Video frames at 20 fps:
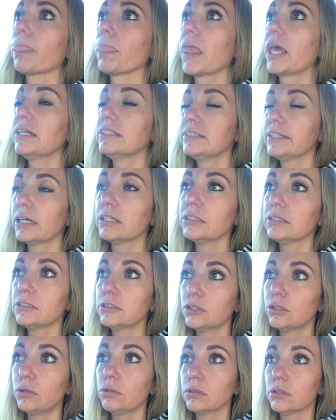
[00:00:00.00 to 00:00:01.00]
His dad
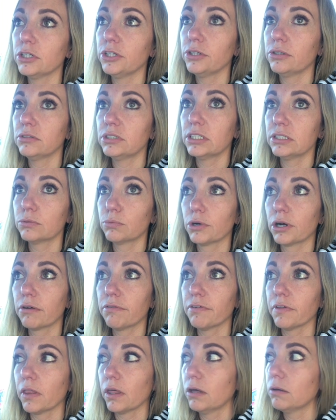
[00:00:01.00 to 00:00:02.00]
still, you know, does work
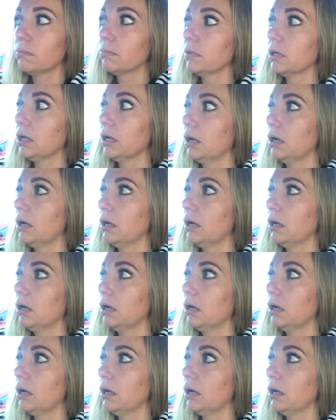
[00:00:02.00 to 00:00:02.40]
for them.